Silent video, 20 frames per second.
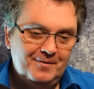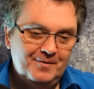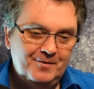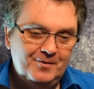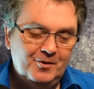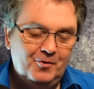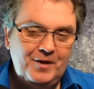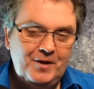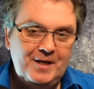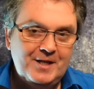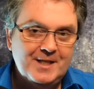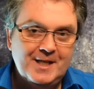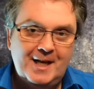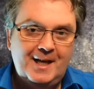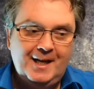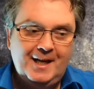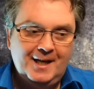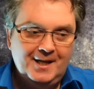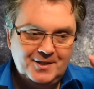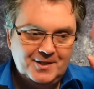not
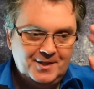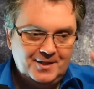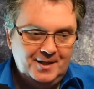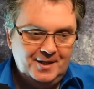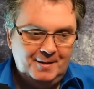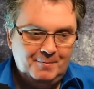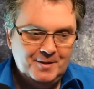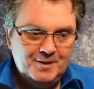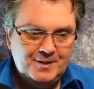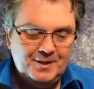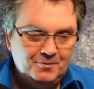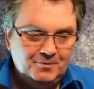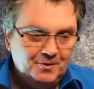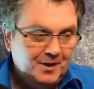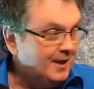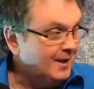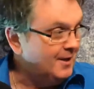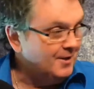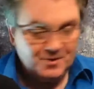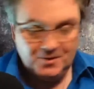redesigning it. It's the same. It's still
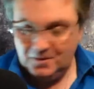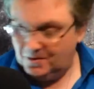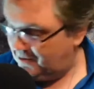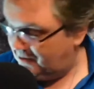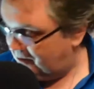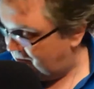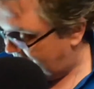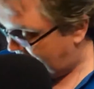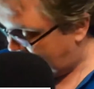there. It's all,